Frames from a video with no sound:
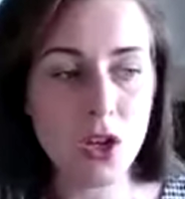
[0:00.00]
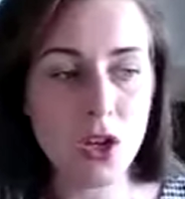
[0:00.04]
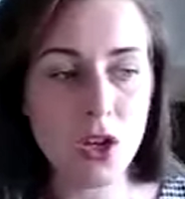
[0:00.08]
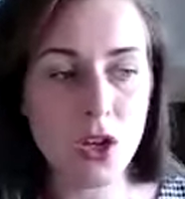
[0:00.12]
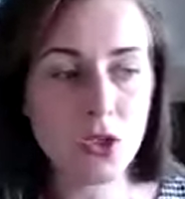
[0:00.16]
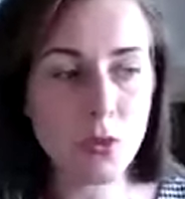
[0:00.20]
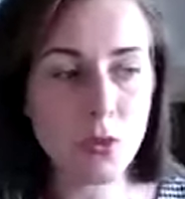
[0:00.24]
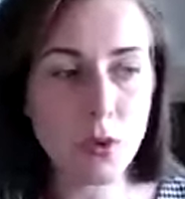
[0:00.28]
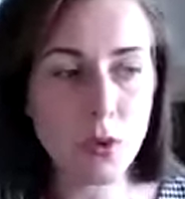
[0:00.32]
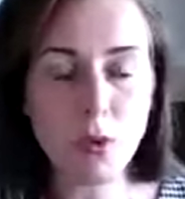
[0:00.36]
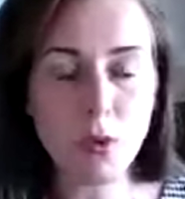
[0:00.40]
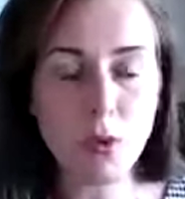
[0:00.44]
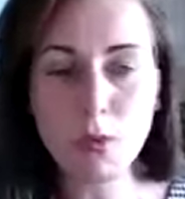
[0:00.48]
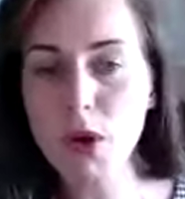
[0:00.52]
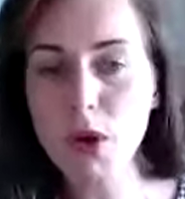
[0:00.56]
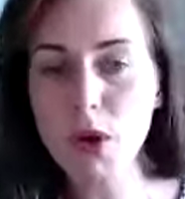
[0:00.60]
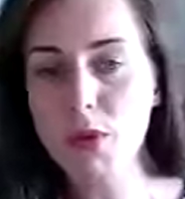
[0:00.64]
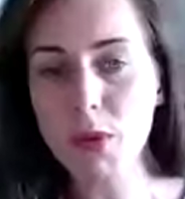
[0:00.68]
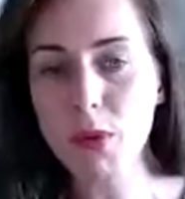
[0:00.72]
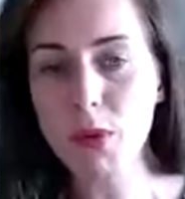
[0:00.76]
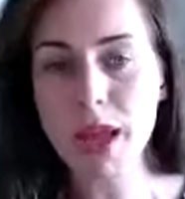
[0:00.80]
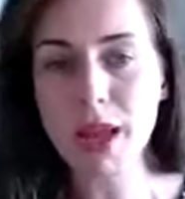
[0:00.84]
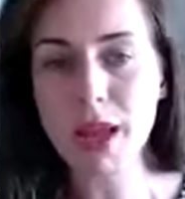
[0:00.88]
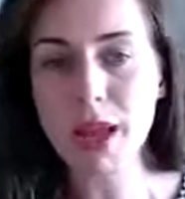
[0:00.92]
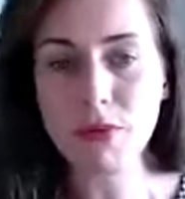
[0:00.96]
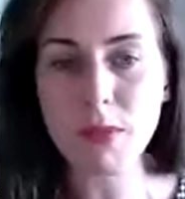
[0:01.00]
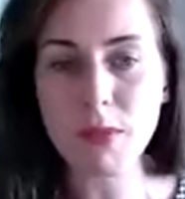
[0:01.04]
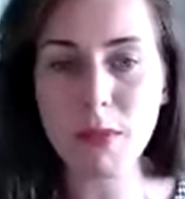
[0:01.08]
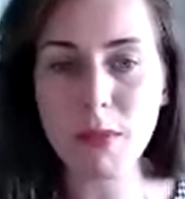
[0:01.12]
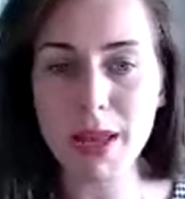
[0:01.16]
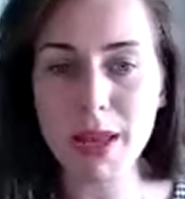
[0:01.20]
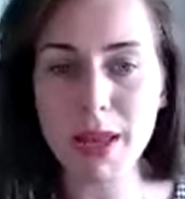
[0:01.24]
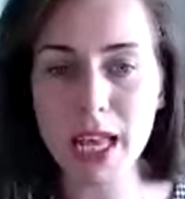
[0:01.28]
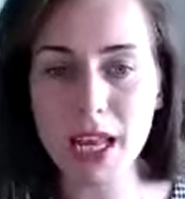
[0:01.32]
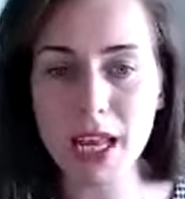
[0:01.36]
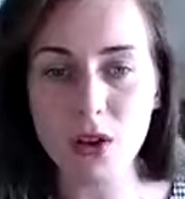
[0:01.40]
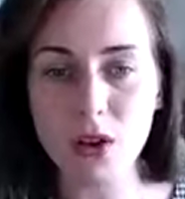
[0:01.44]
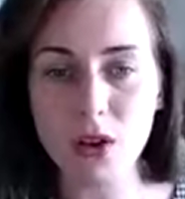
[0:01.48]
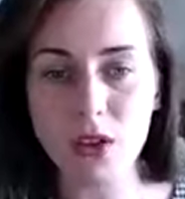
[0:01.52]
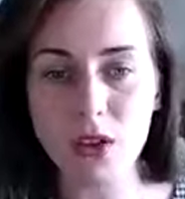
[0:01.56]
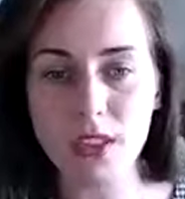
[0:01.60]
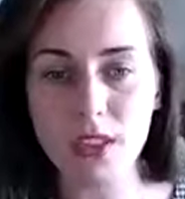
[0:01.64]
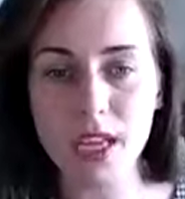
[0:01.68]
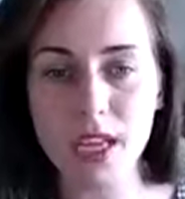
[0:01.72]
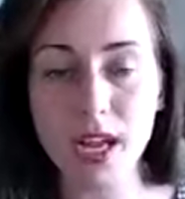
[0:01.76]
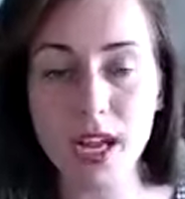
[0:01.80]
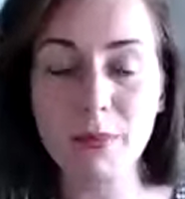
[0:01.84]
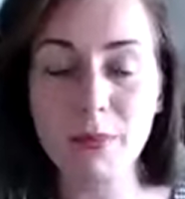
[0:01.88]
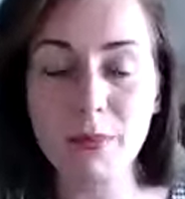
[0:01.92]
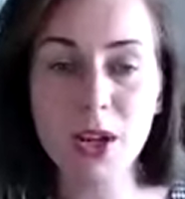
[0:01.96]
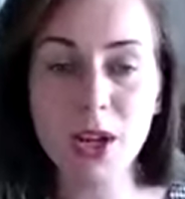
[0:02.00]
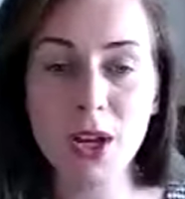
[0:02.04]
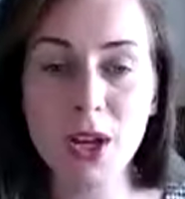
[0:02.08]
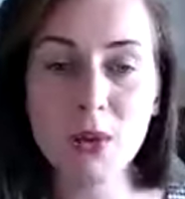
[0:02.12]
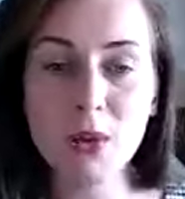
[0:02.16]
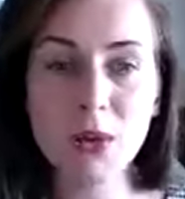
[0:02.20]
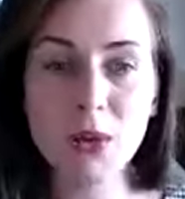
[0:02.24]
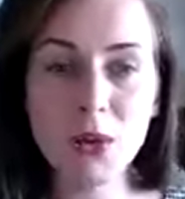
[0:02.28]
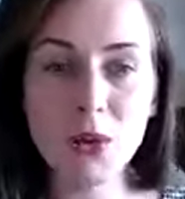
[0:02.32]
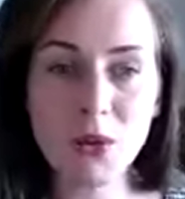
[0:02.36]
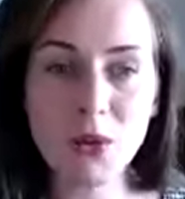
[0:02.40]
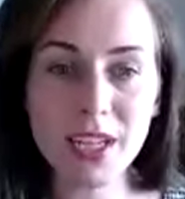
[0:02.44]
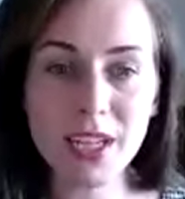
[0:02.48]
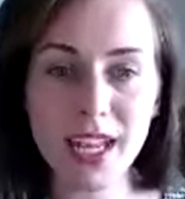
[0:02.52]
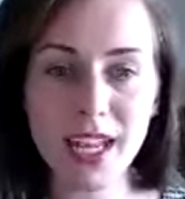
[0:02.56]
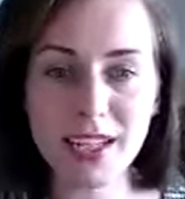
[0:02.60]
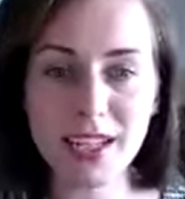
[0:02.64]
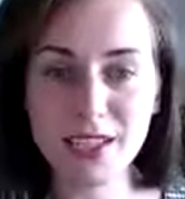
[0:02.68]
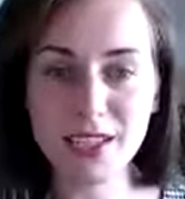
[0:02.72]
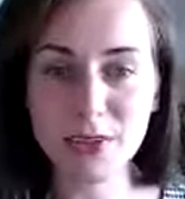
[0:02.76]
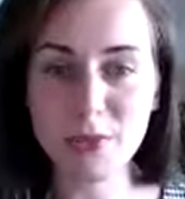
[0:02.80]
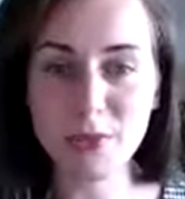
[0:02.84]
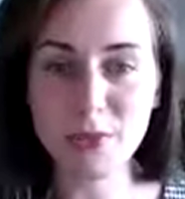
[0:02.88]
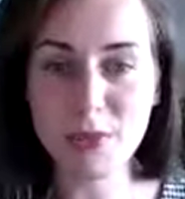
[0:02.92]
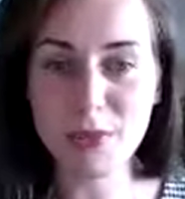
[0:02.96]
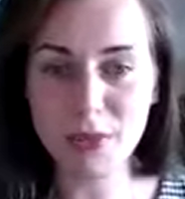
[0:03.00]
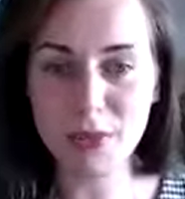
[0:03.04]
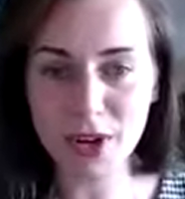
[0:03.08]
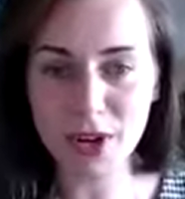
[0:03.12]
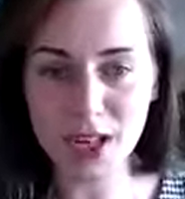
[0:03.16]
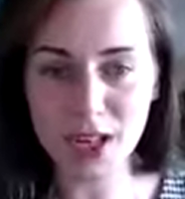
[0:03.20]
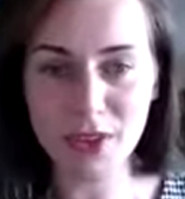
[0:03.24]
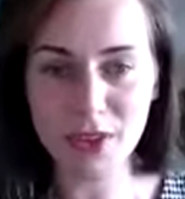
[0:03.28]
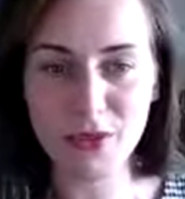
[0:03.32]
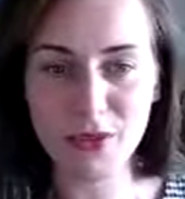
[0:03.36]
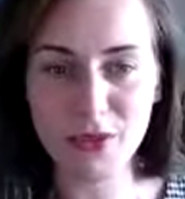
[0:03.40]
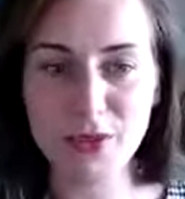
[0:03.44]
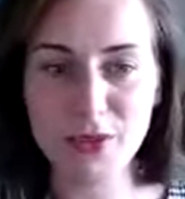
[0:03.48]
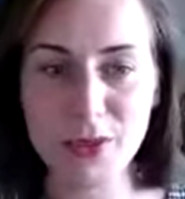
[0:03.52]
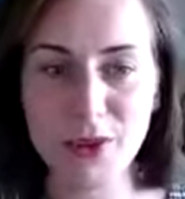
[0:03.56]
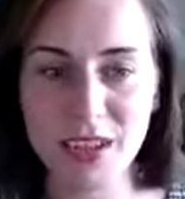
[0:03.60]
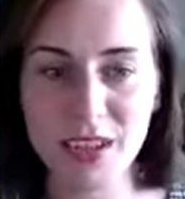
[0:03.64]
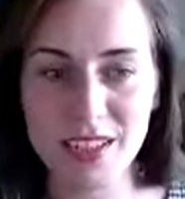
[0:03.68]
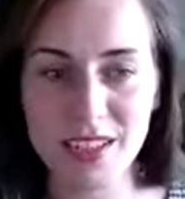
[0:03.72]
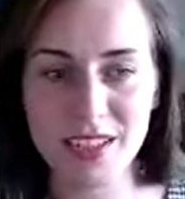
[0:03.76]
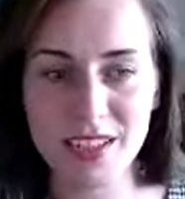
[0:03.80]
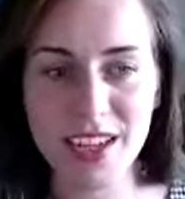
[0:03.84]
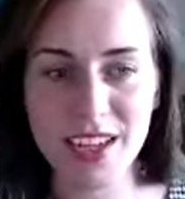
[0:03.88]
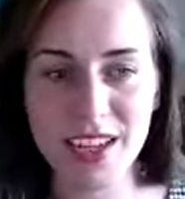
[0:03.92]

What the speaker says: So when we move away from the pain all the time, we don't get to break through it.